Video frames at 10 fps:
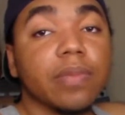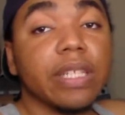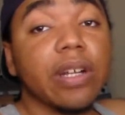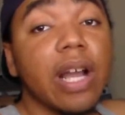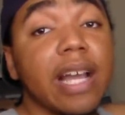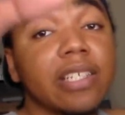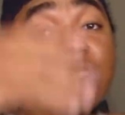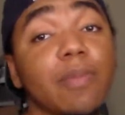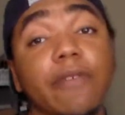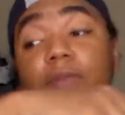They're
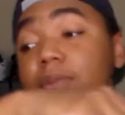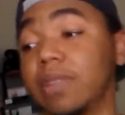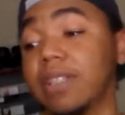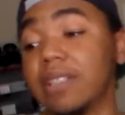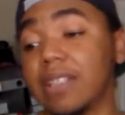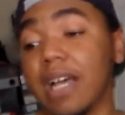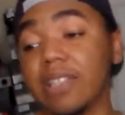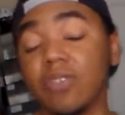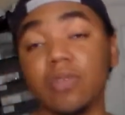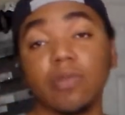actually, some of them, the
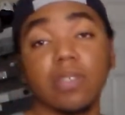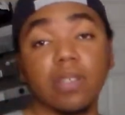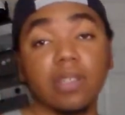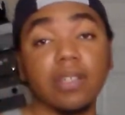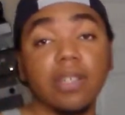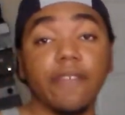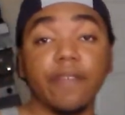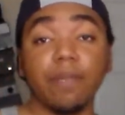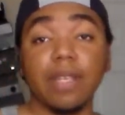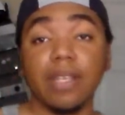designs on them are good enough
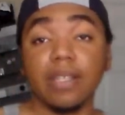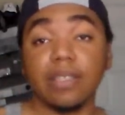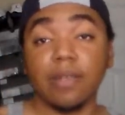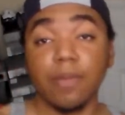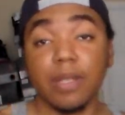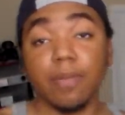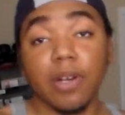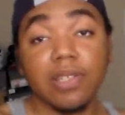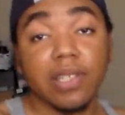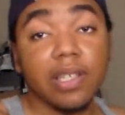for me, to me
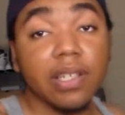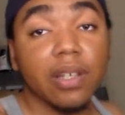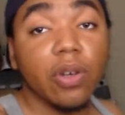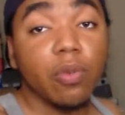personally,